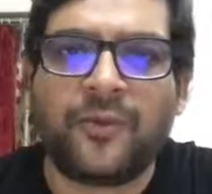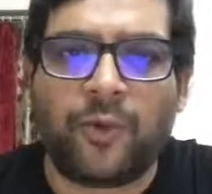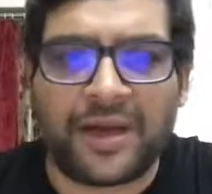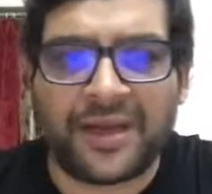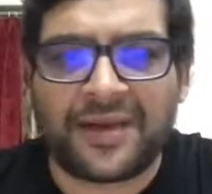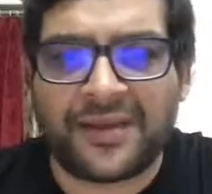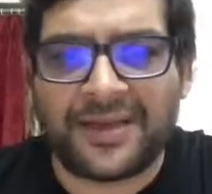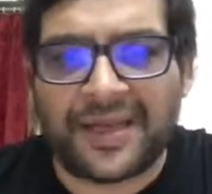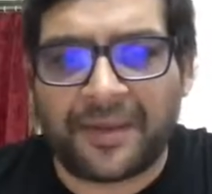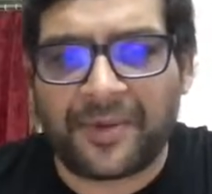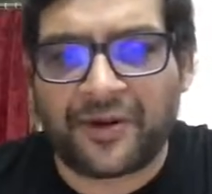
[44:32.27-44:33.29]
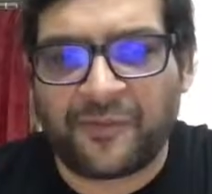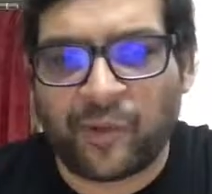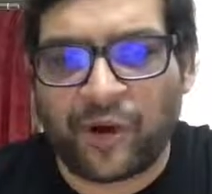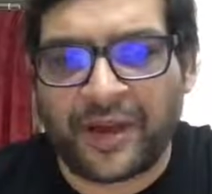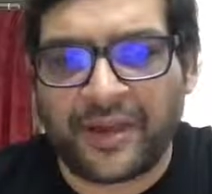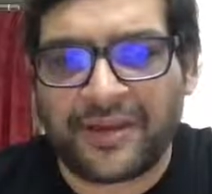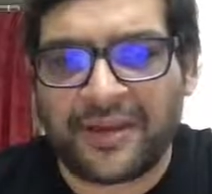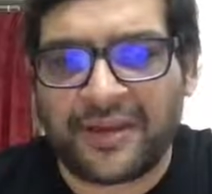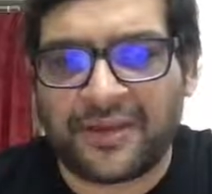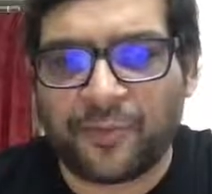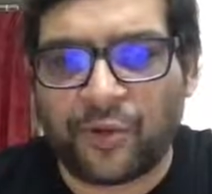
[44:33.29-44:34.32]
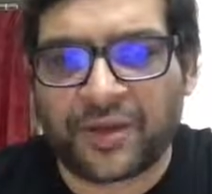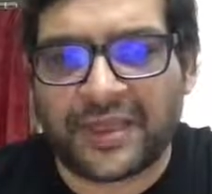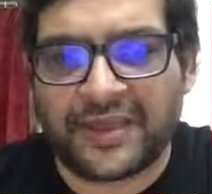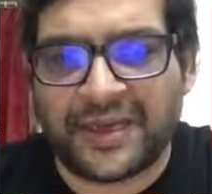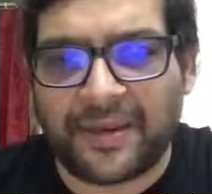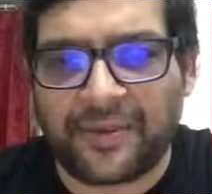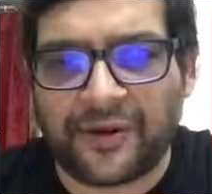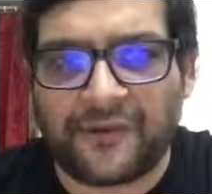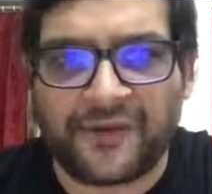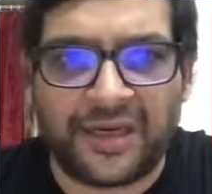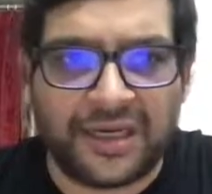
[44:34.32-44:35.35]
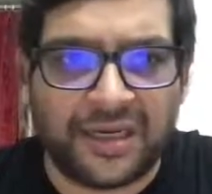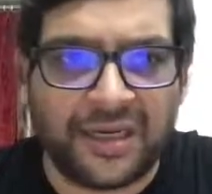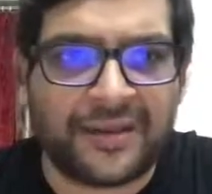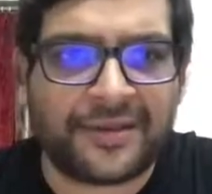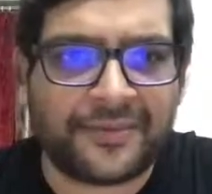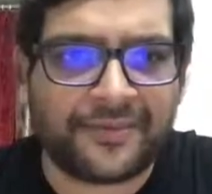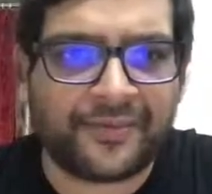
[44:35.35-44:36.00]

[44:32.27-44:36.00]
Whatever is the number of boys is more than the number of girls.